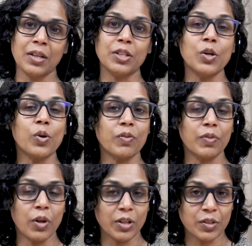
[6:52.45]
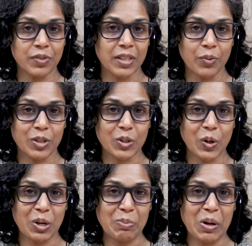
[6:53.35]
the yoga philosophy that we
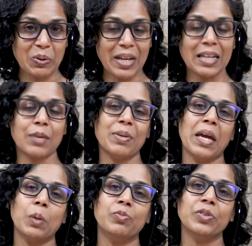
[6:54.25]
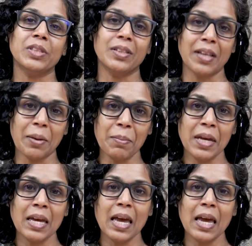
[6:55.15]
talk about, and it can be helpful to them,